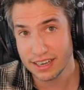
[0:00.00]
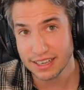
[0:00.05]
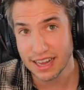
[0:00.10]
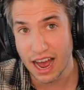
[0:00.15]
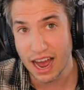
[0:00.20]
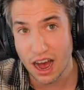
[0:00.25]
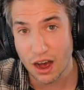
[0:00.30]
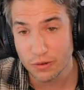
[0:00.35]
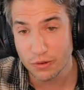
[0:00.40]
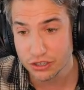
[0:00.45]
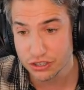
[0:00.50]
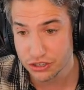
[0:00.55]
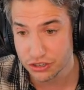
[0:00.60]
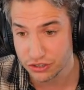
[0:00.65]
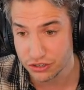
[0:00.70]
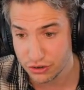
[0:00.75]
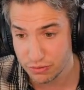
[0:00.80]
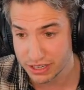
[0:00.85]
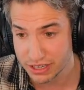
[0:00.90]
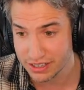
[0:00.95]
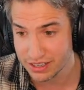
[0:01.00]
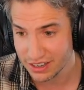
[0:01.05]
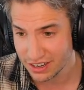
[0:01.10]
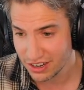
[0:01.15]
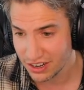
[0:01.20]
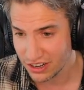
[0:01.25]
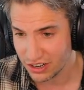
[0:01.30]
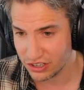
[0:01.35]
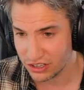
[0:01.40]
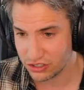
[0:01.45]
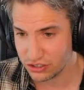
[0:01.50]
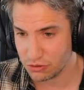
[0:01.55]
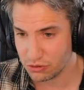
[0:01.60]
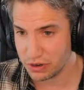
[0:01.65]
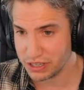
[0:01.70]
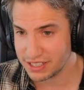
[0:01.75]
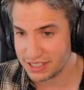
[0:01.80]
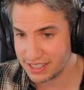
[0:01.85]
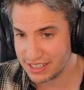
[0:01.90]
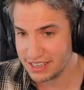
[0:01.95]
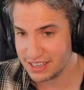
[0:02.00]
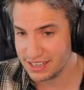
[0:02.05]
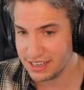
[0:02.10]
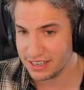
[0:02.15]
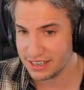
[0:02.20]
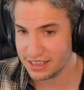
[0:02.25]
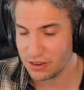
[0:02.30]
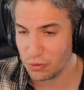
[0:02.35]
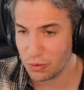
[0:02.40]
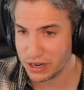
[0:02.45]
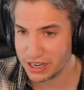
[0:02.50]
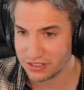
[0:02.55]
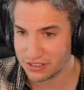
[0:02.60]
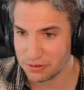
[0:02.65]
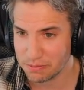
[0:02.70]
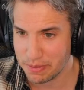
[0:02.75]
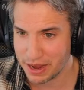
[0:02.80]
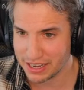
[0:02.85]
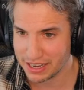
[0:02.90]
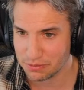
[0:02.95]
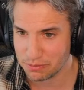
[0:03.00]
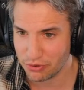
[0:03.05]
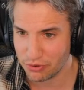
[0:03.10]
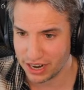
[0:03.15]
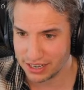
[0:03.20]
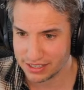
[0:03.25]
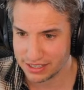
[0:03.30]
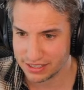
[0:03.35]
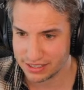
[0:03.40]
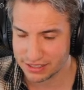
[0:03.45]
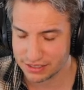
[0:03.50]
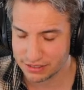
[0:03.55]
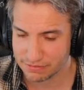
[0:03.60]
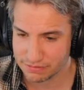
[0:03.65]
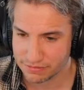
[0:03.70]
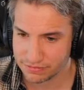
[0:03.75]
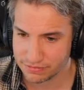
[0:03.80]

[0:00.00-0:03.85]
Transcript: how you should do it. So we'll see what is the best practice.